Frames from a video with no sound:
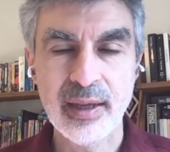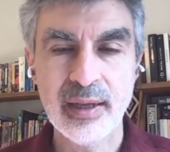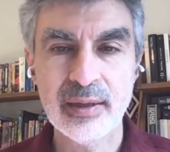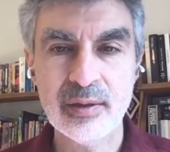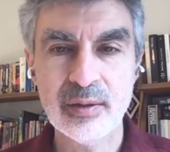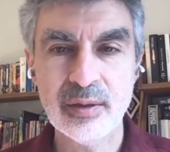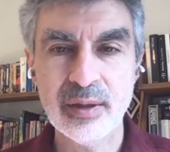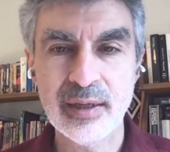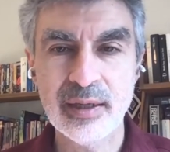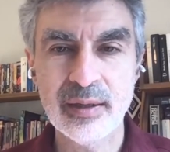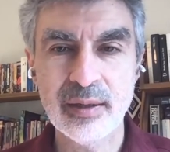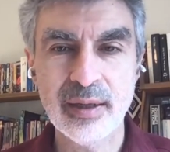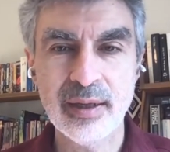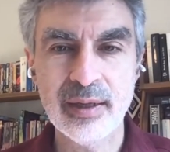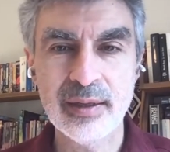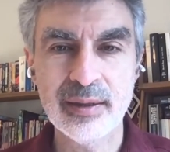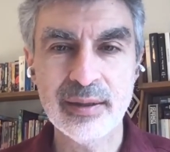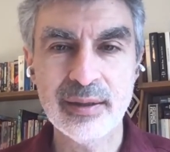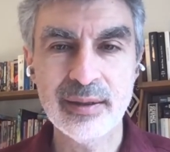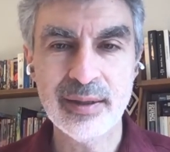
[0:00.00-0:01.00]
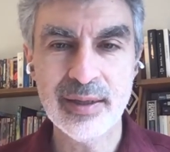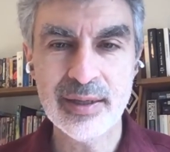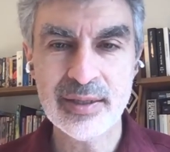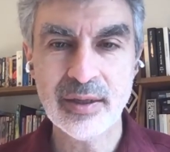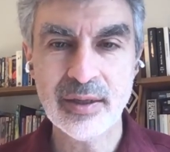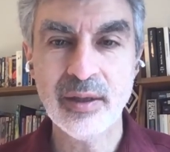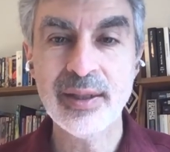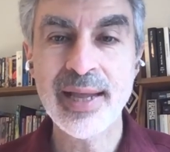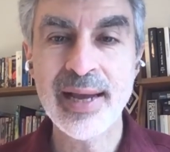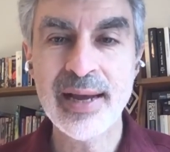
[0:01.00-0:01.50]
And, and, and this
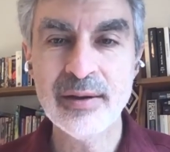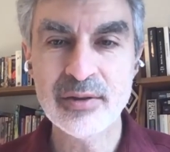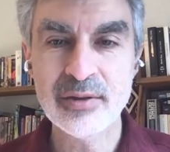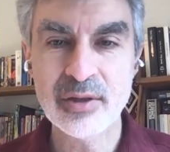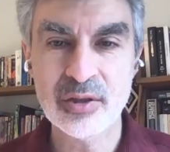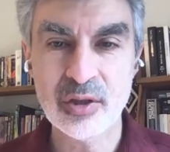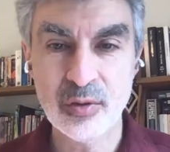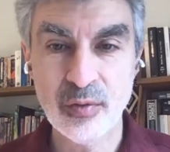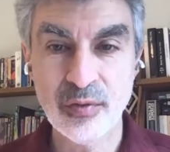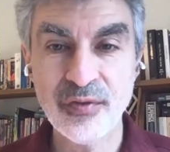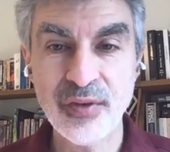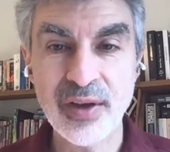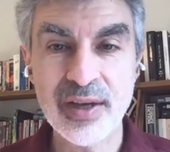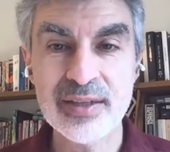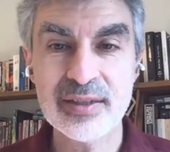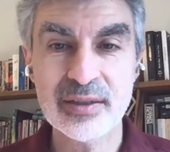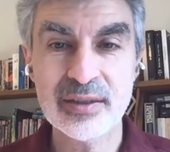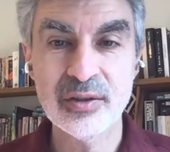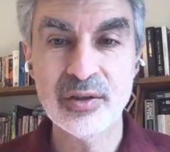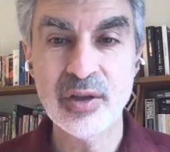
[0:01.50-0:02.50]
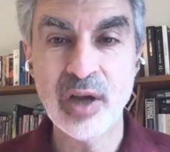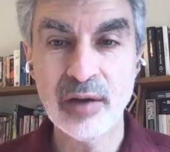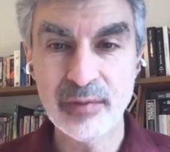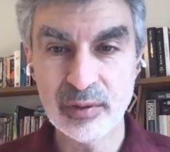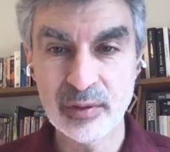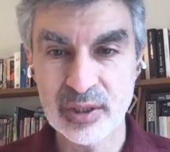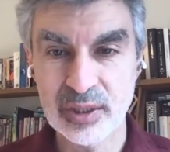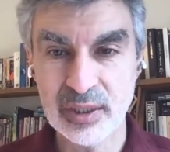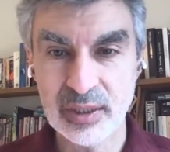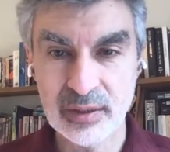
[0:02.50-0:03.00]
allows us to face
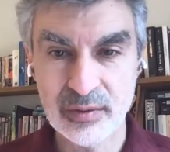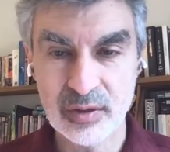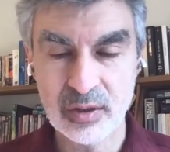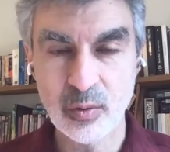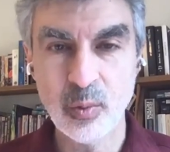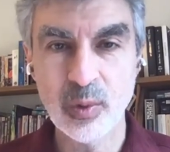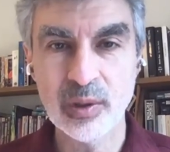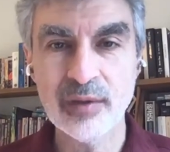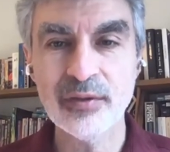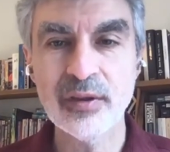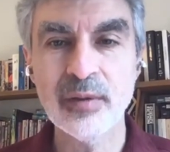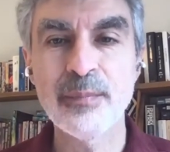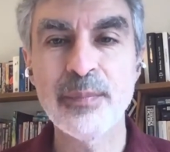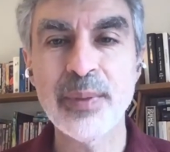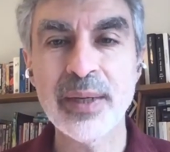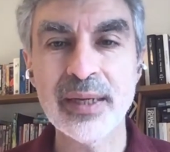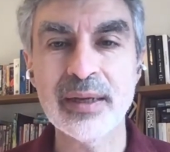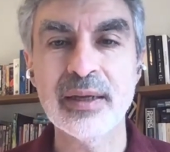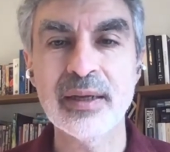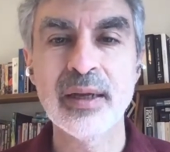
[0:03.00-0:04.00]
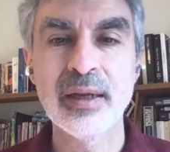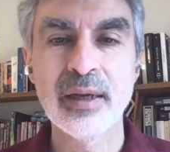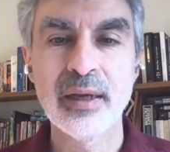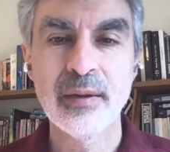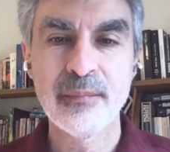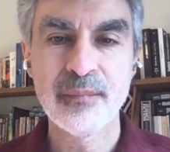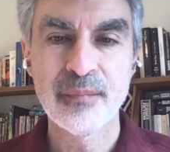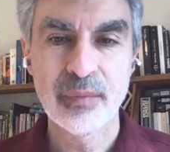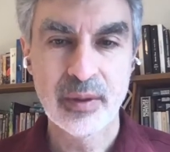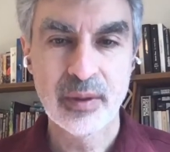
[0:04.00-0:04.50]
novelty. So one of the big
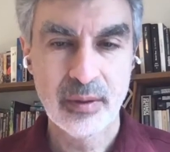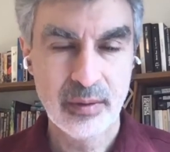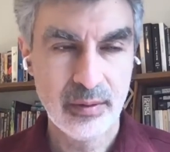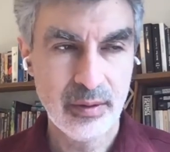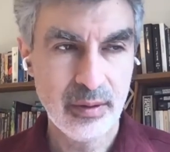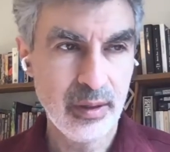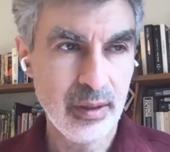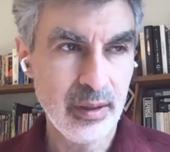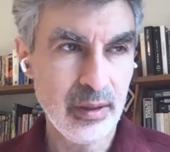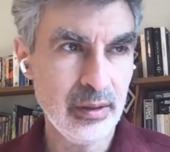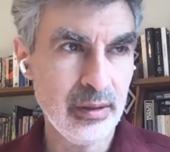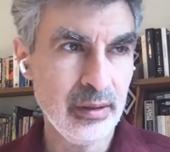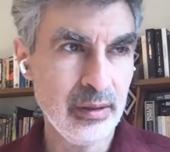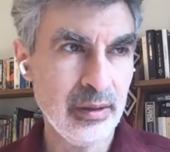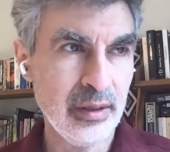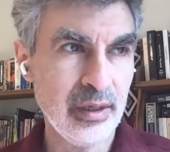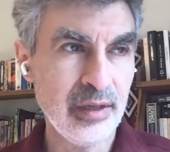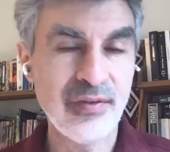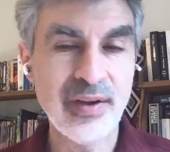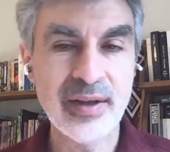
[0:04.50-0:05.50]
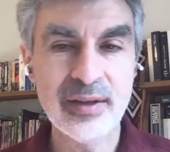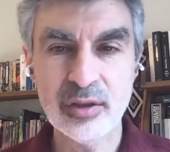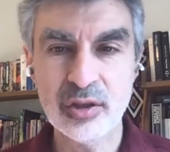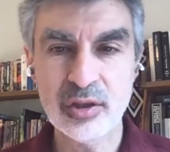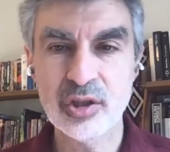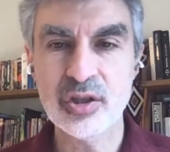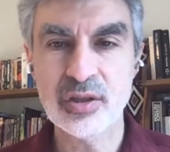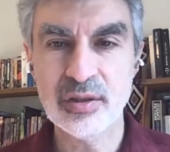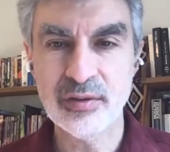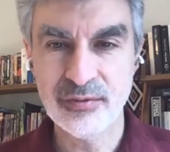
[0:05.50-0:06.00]
uh,
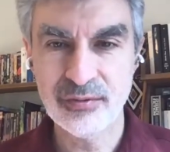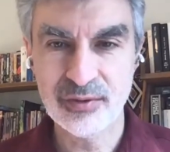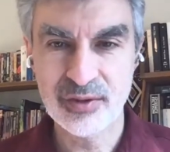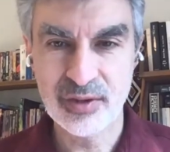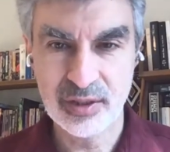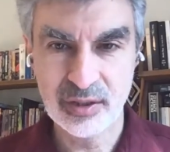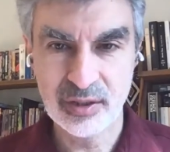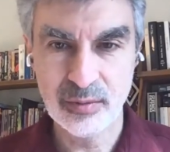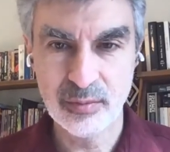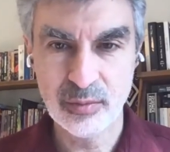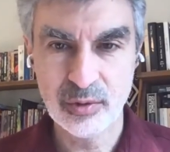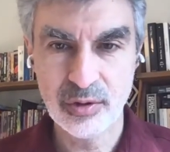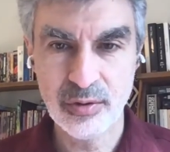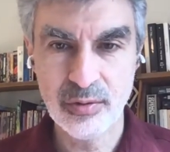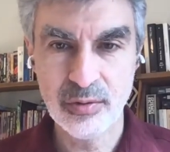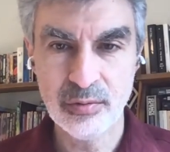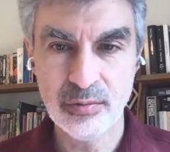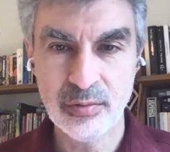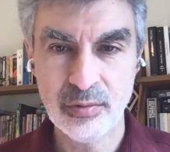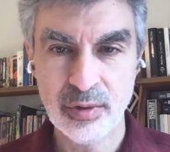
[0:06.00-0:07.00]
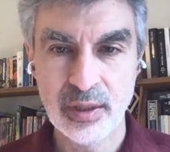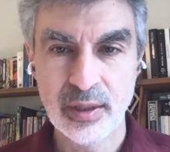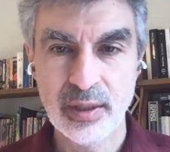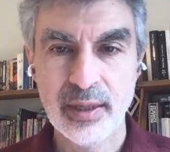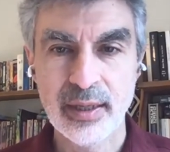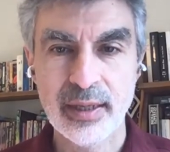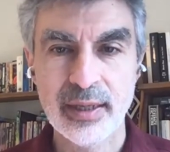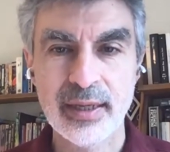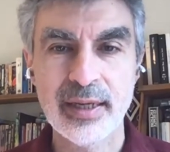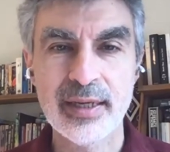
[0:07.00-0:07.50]
advantages of System two
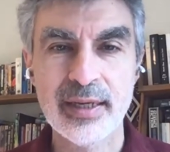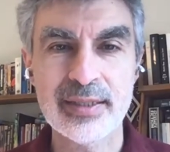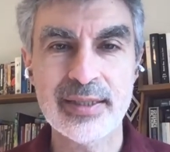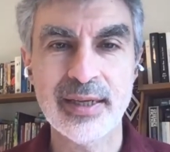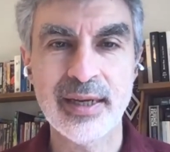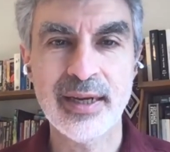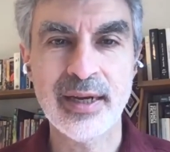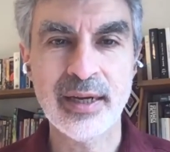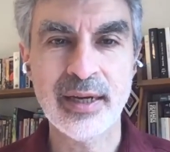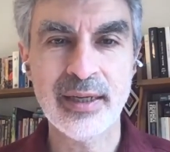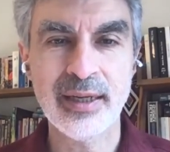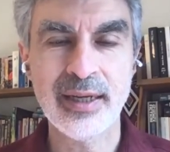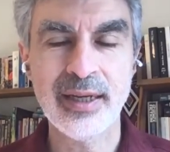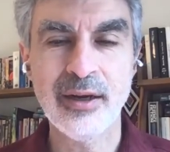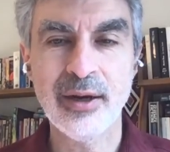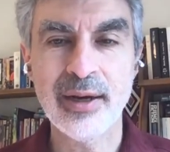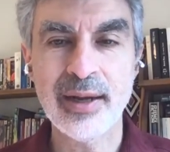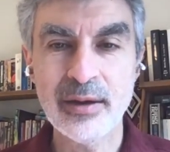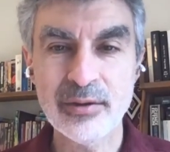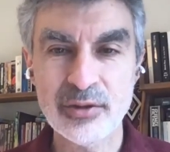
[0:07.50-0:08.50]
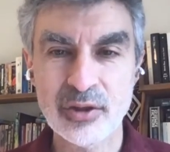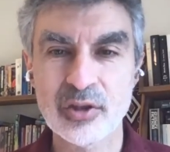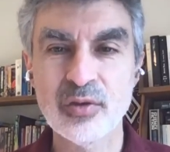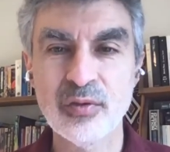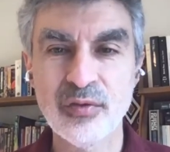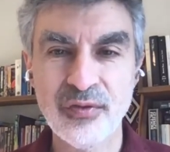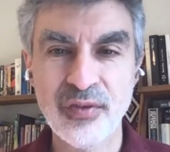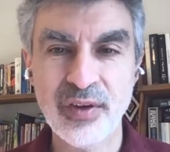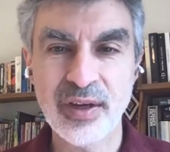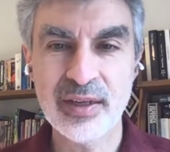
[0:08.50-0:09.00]
is that it allows us
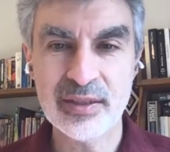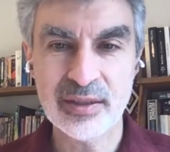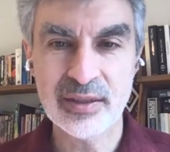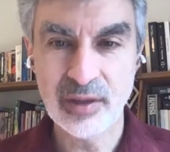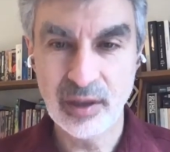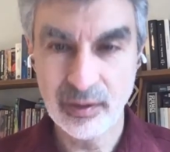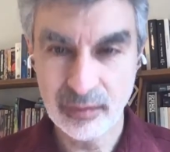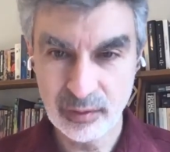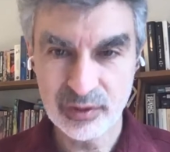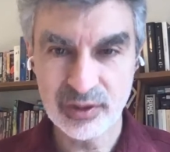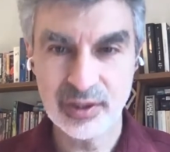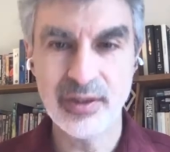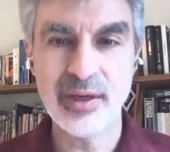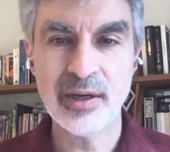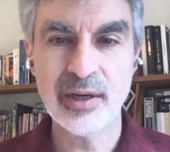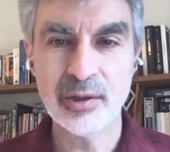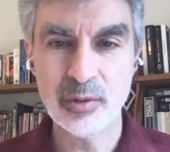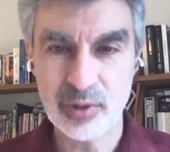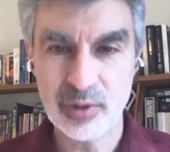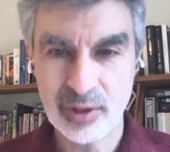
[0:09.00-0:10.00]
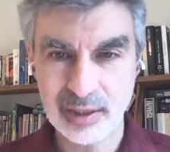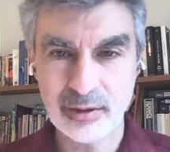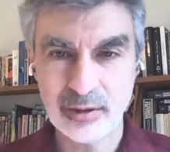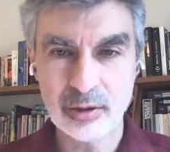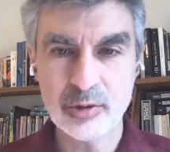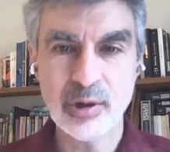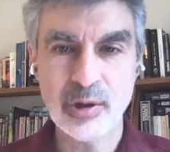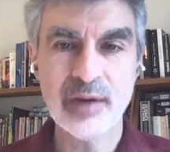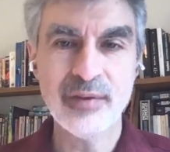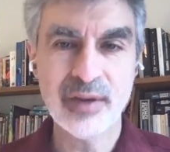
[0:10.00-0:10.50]
to face novel scenarios like
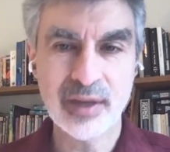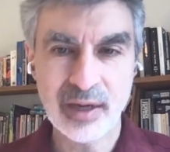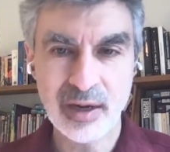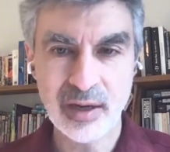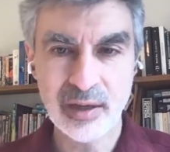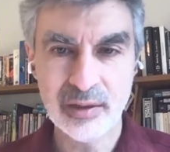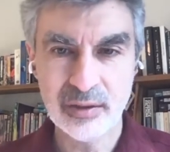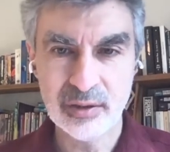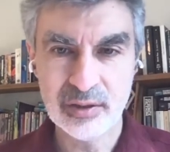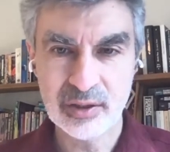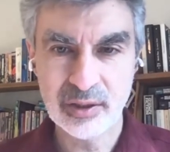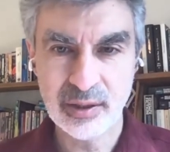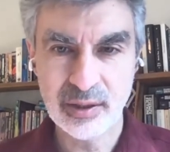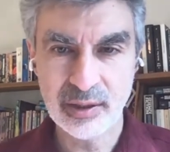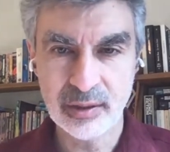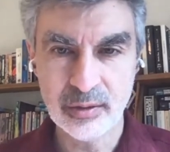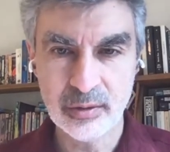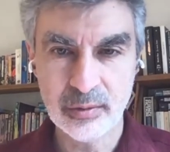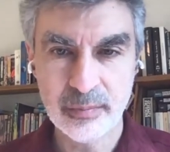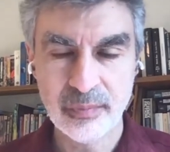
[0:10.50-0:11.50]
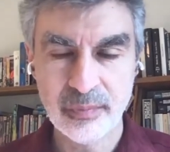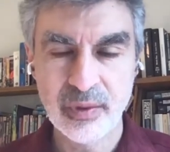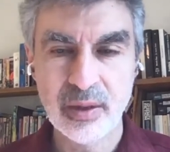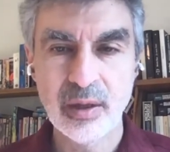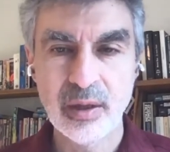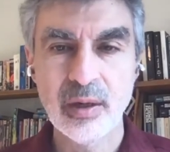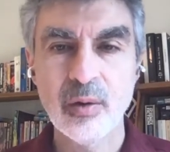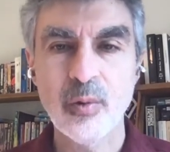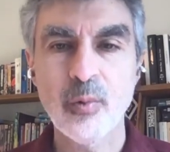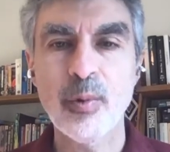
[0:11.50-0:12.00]
the driving in London scenario,
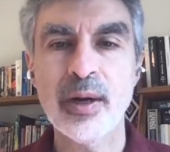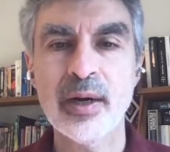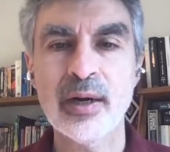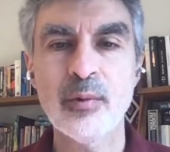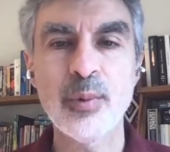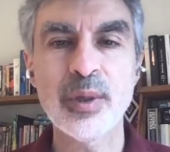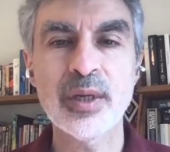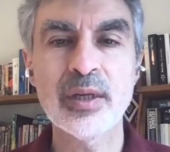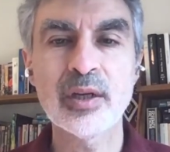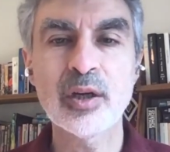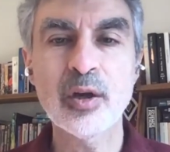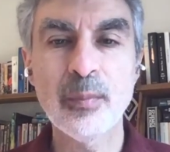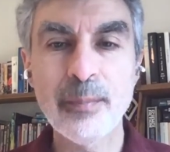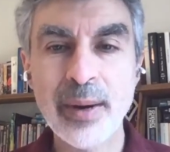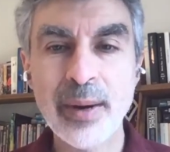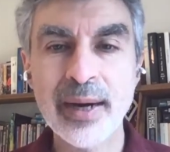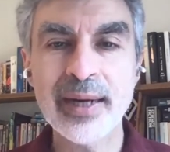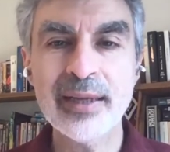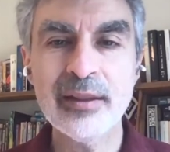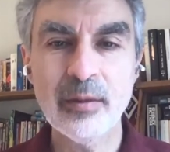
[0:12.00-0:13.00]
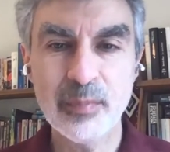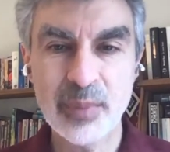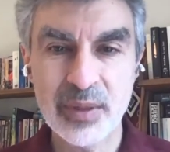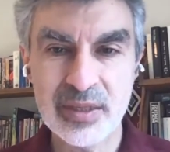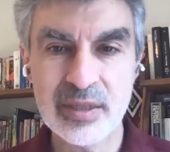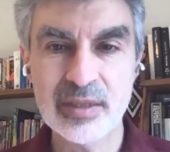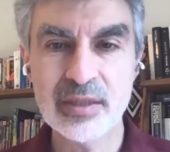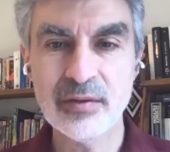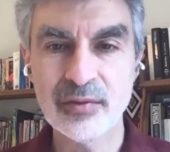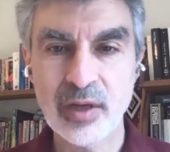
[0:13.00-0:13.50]
where we can combine the
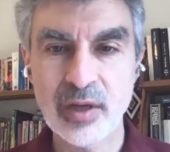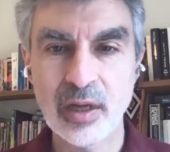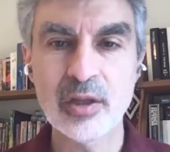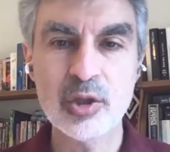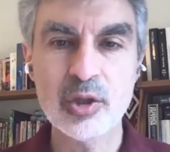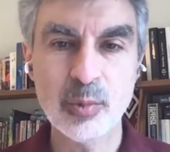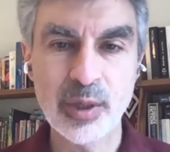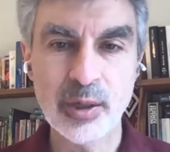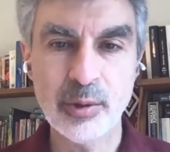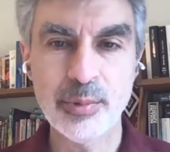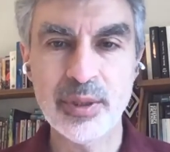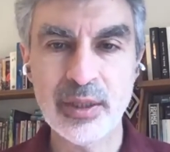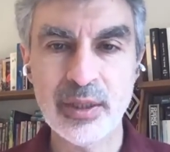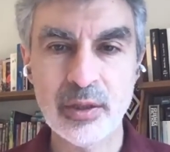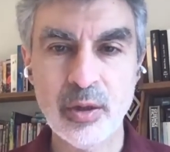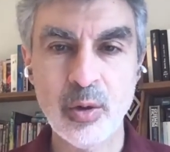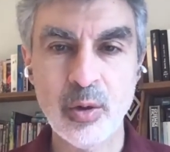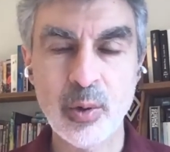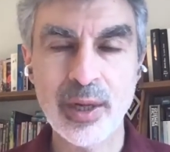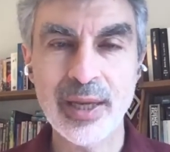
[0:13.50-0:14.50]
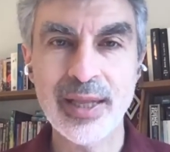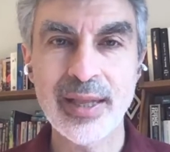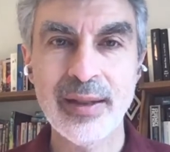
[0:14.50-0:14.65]
pieces of knowledge we already know